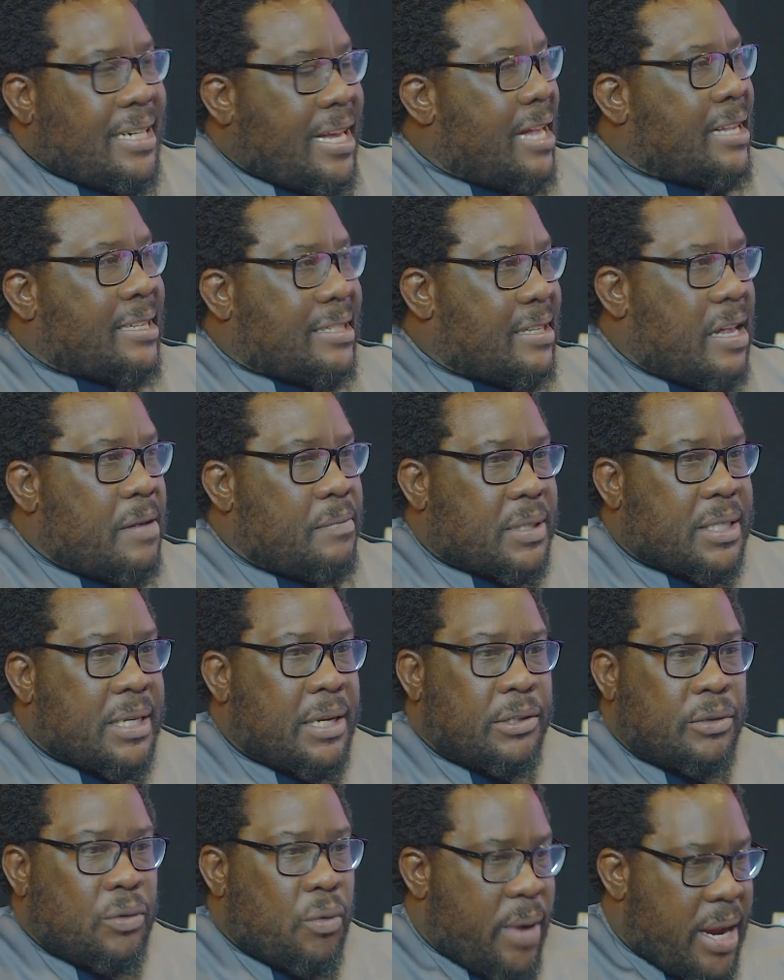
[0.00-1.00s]
at some
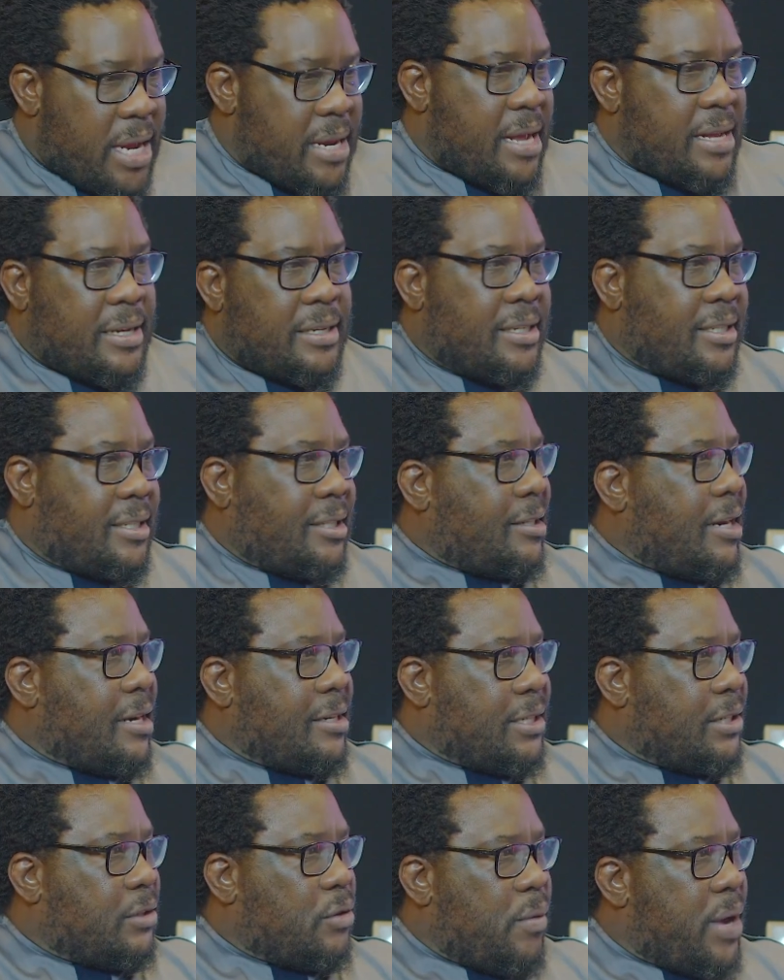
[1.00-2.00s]
stage, whether it is
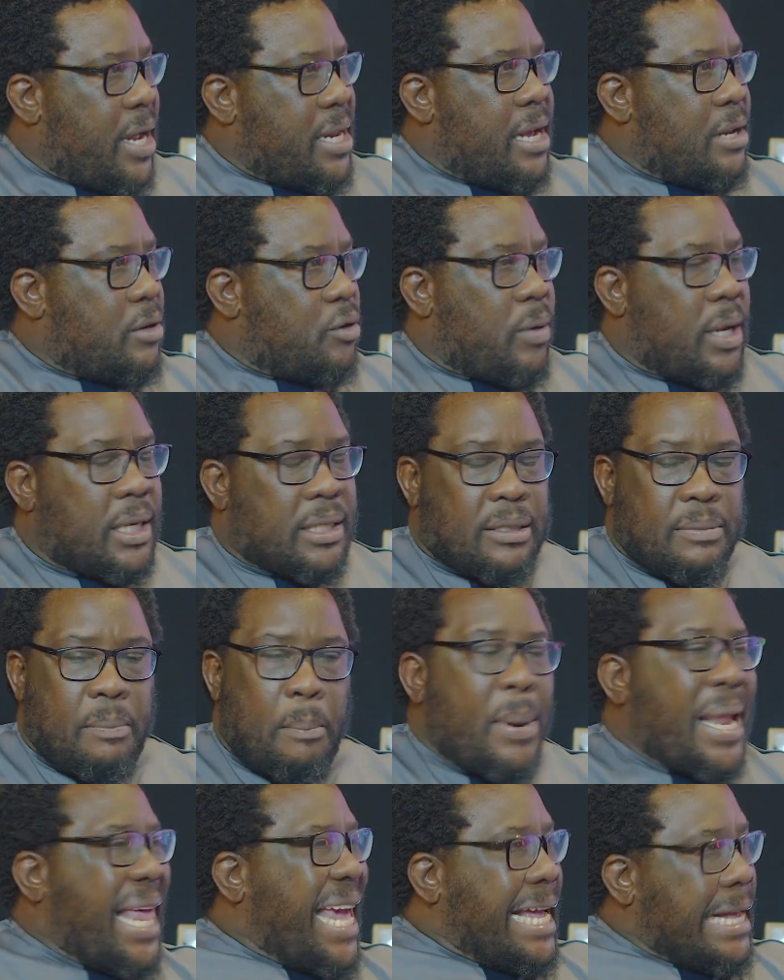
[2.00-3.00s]
charged, whether it was
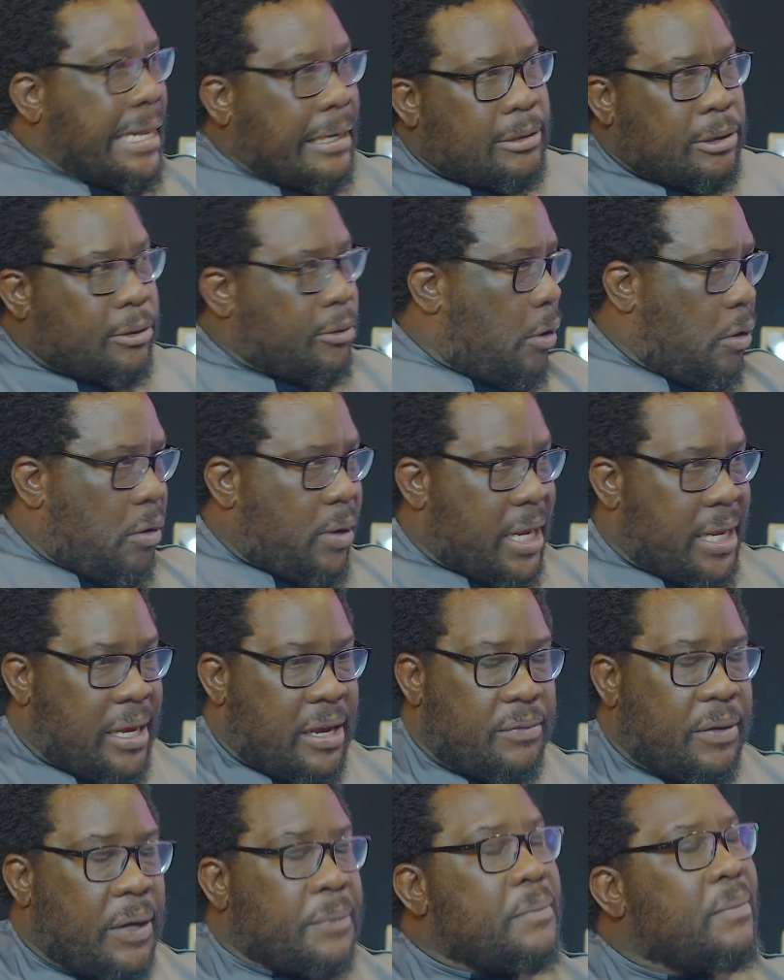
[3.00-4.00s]
blanks or
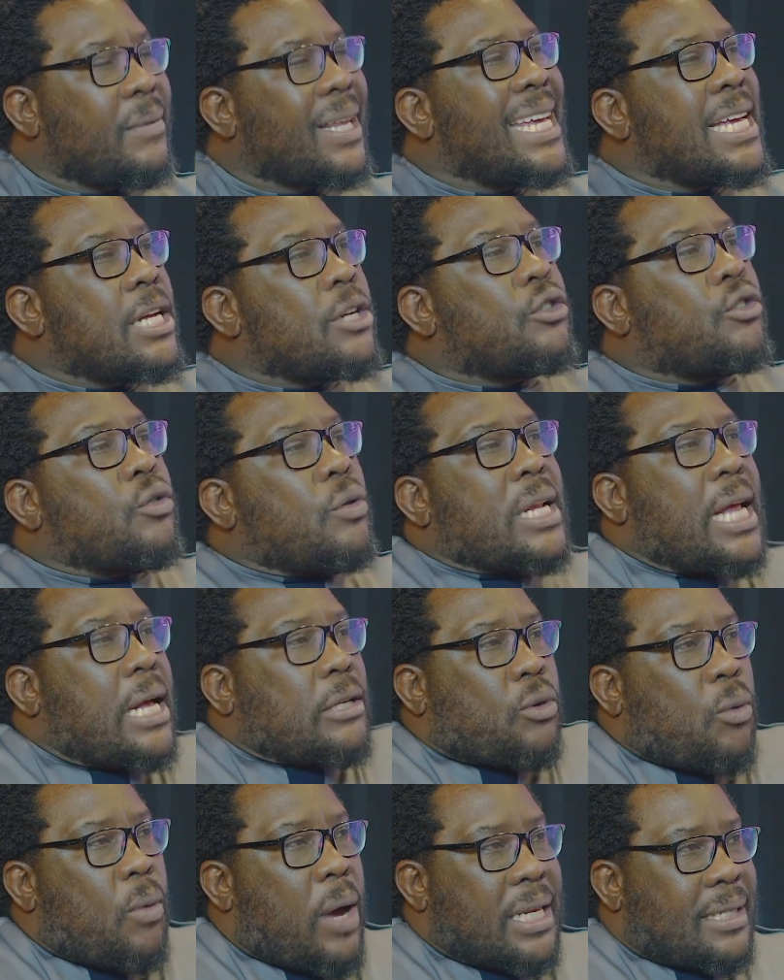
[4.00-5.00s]
whatever,
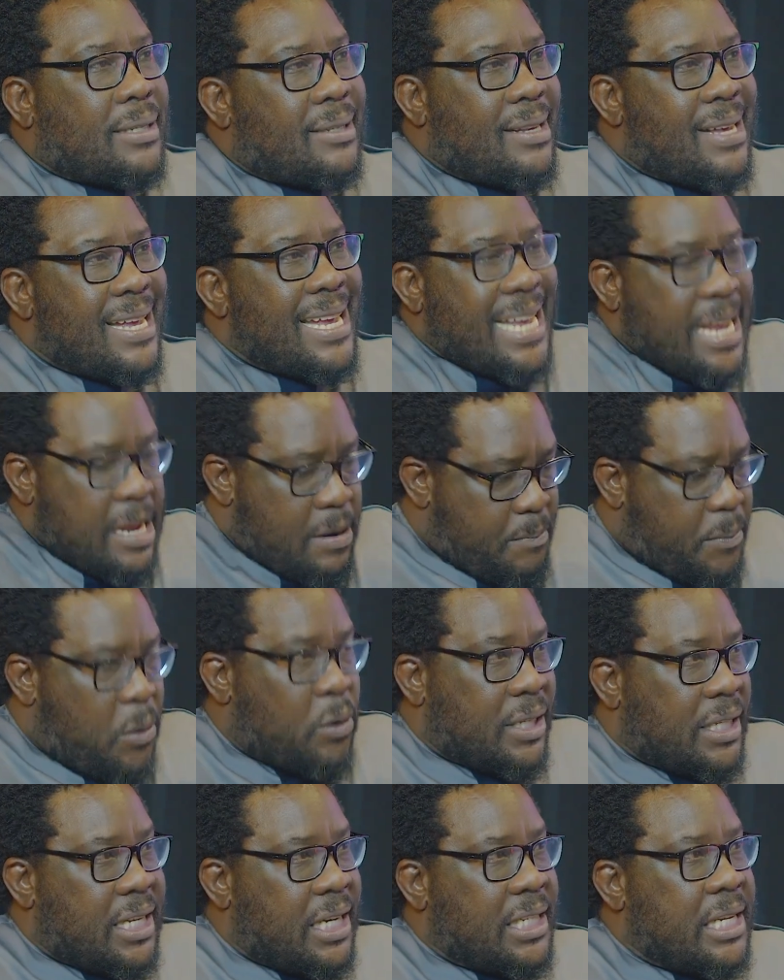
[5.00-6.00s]
Julius was in
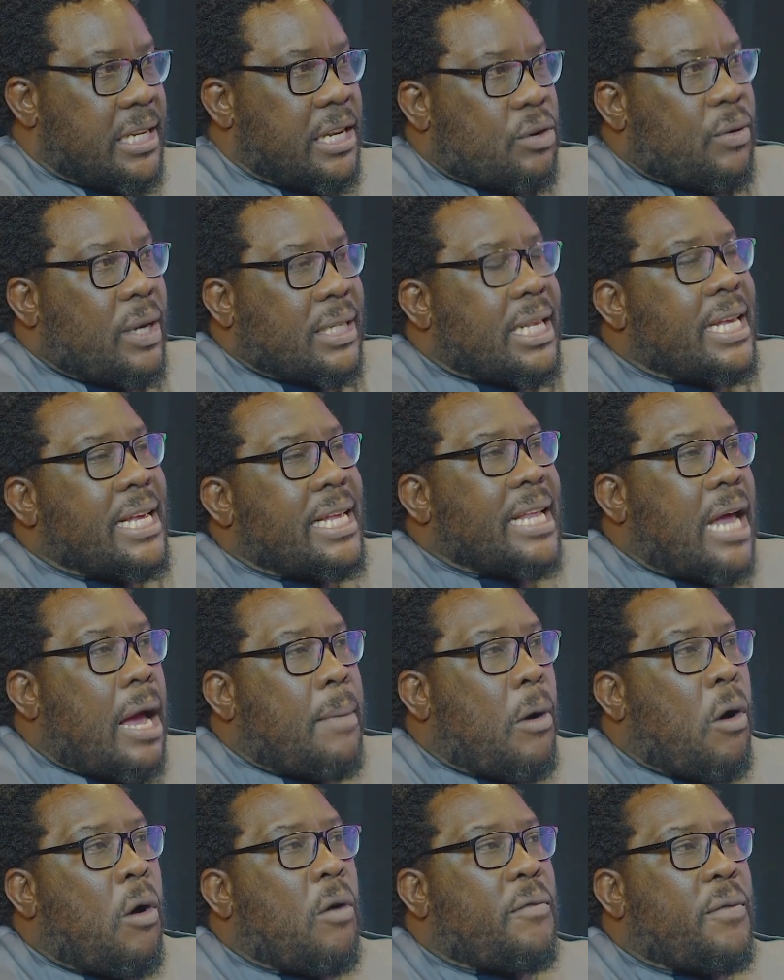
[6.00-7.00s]
possession, it was in
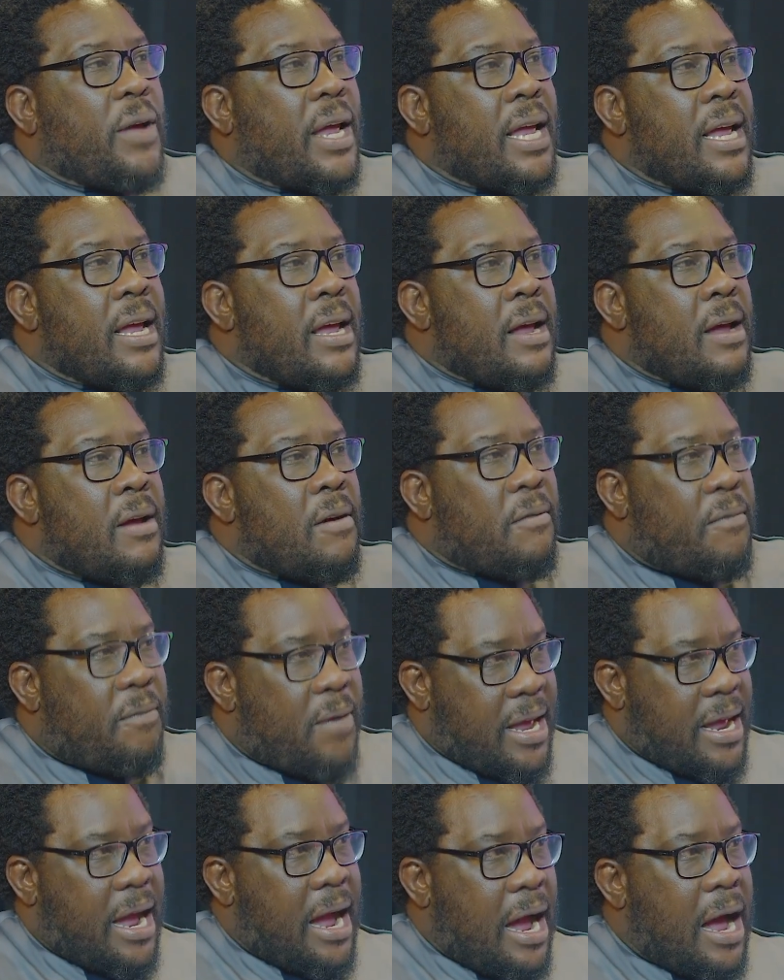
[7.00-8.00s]
arm of a
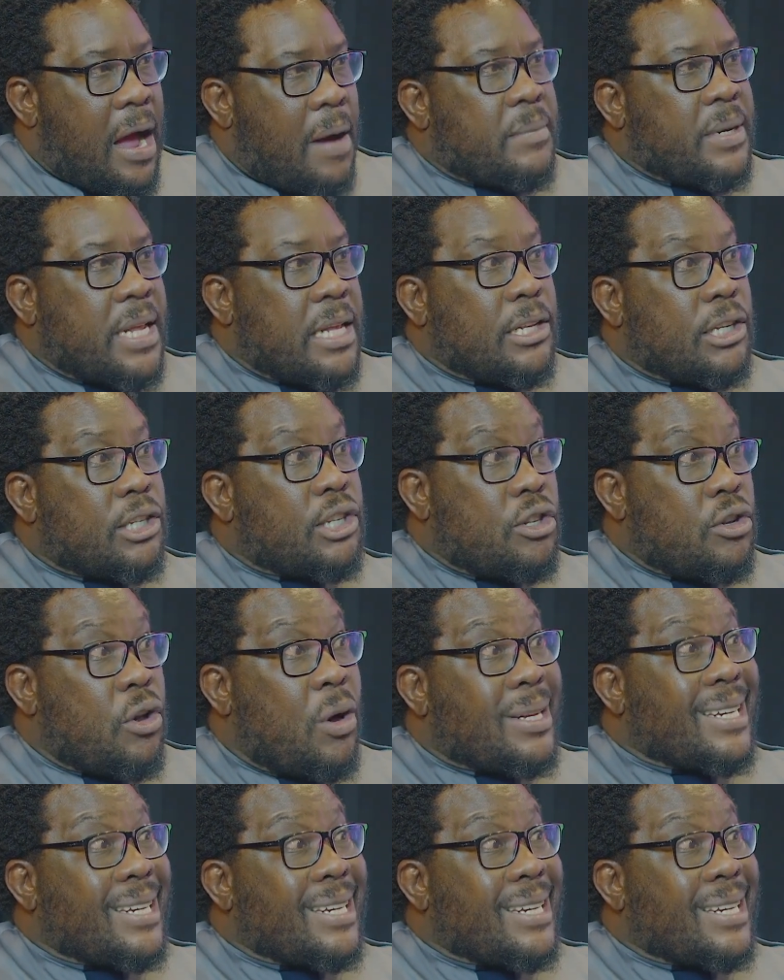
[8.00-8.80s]
firearm that is not